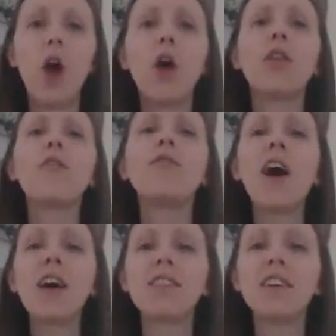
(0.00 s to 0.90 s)
The
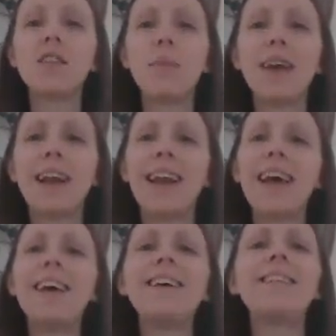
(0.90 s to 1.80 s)
first thing to make
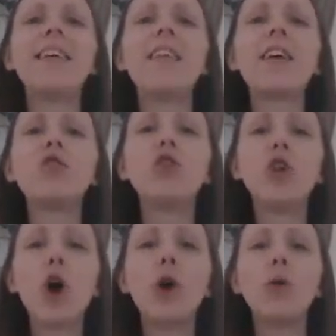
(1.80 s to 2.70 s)
clear is that there's
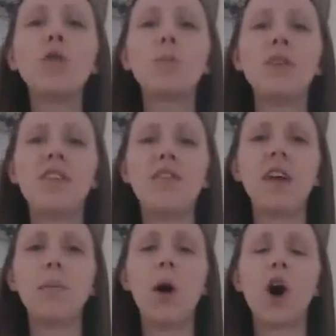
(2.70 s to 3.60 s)
no
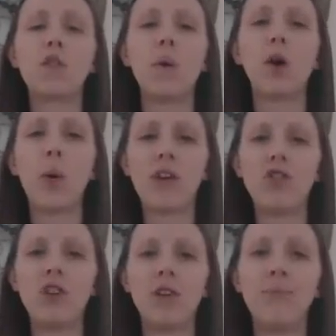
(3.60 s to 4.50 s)
specific marks per
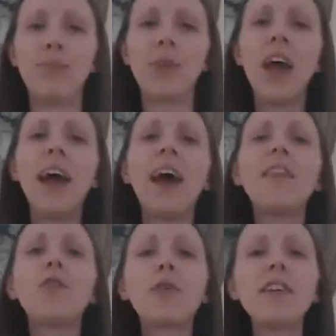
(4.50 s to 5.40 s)
question.
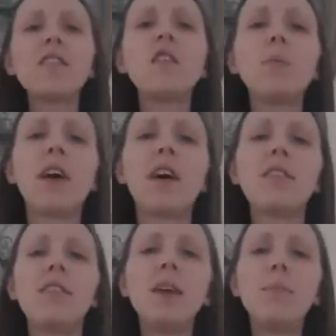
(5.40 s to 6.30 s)
And the reason is because
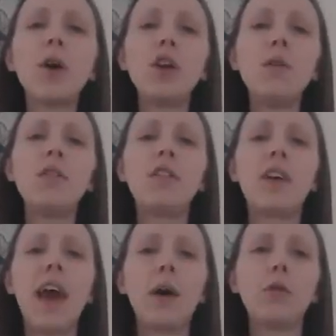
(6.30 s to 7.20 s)
CIMA use
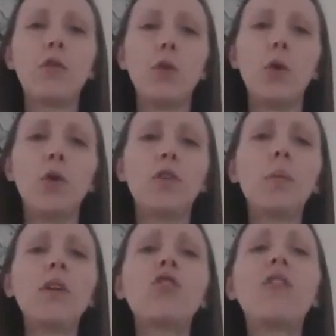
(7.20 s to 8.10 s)
scaled scores,
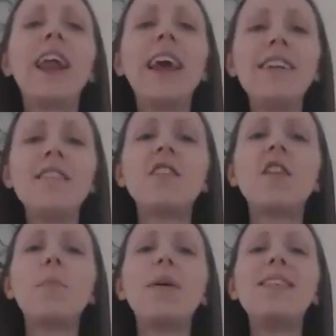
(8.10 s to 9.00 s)
which are related to
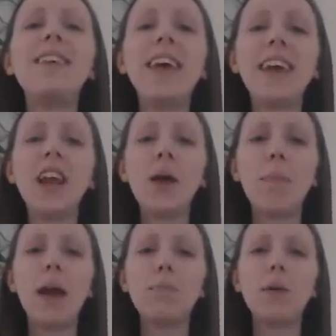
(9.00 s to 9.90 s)
the particular
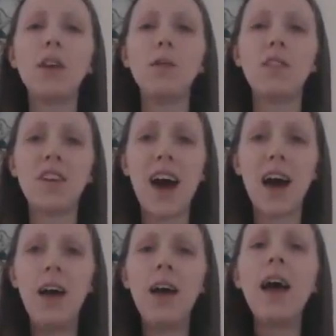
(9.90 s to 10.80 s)
paper you sat
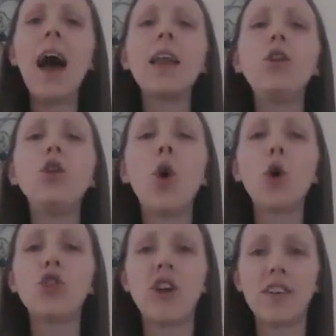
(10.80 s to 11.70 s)
and
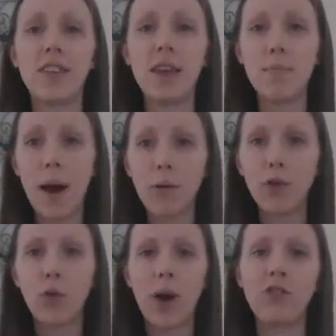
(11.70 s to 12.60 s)
not just the amount
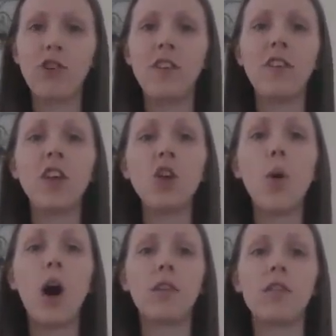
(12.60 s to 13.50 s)
of questions that you
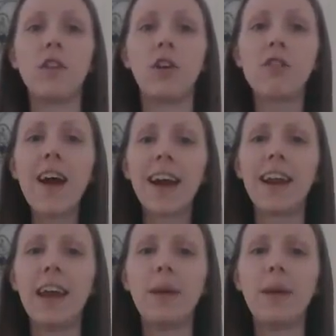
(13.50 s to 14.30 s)
answered correctly.